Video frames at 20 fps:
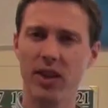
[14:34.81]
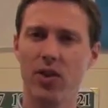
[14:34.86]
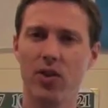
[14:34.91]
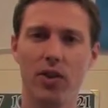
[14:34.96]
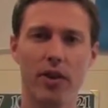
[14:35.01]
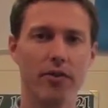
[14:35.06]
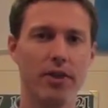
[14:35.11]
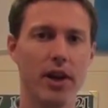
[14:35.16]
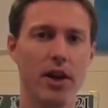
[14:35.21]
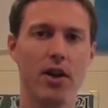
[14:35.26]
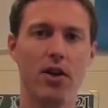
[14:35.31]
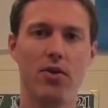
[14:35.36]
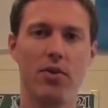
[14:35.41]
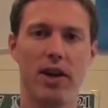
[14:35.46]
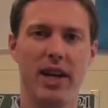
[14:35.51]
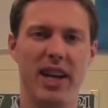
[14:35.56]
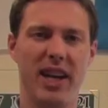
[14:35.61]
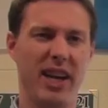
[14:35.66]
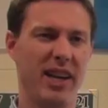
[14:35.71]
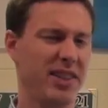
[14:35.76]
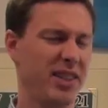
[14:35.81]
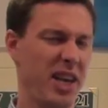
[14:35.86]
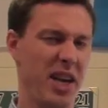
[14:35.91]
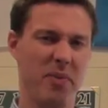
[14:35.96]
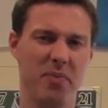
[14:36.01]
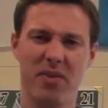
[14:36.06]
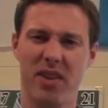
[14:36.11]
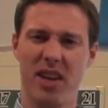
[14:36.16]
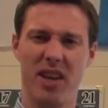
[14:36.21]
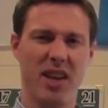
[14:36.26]
Or if they don't want it, I say,
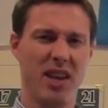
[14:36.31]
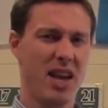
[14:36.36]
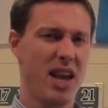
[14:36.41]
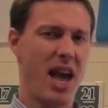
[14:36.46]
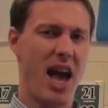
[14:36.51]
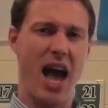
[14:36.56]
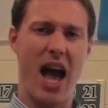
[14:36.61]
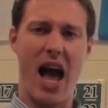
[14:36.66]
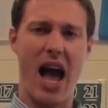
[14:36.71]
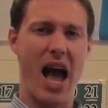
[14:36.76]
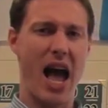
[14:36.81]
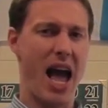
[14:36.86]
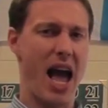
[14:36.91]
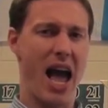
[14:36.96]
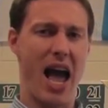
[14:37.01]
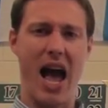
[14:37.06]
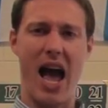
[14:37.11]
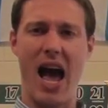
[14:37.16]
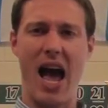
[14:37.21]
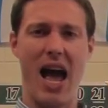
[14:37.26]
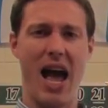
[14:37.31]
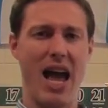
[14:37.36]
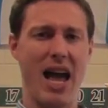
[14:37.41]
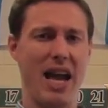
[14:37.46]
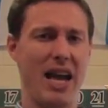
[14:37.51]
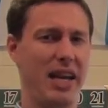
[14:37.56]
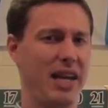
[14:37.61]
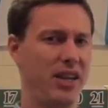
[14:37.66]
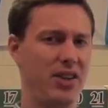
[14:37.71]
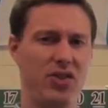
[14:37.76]

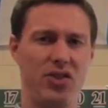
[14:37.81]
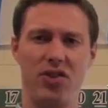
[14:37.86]
I